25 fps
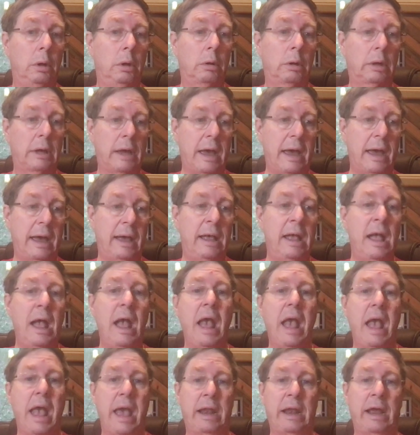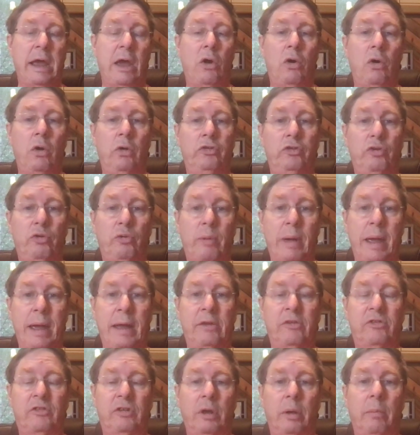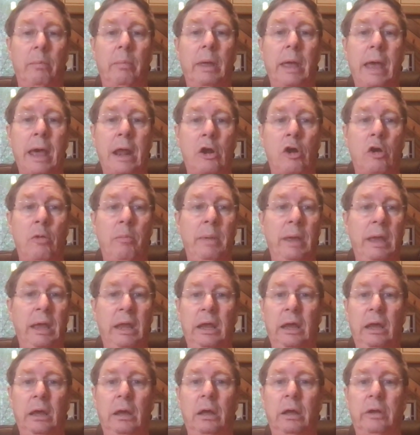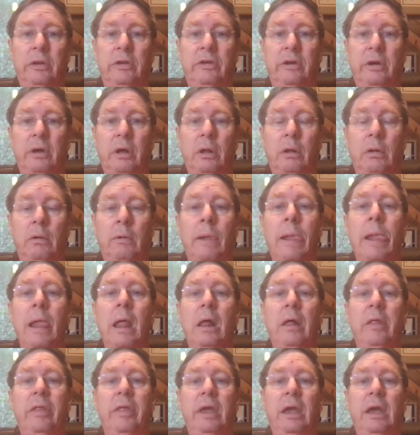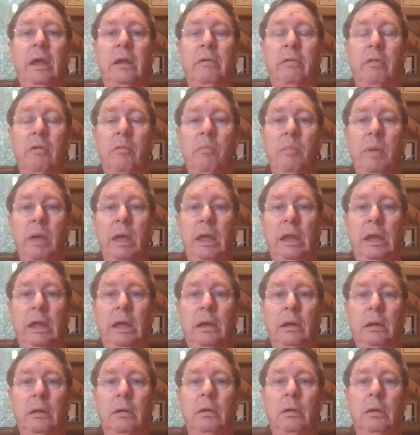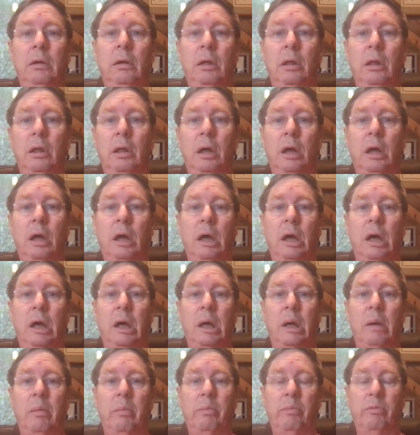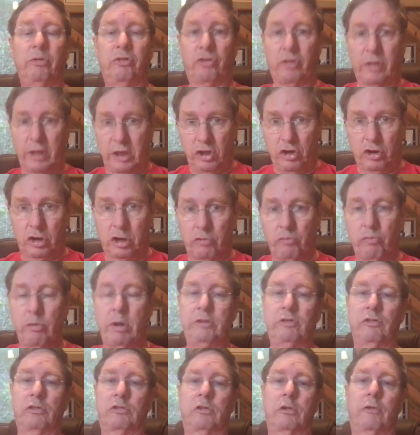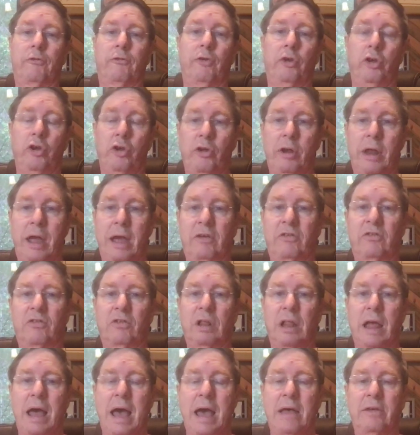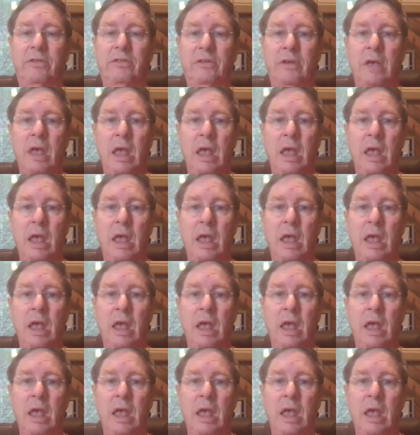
Okay, and I hold you ransom at our meeting until the end of the meeting, so that you can register for your next class.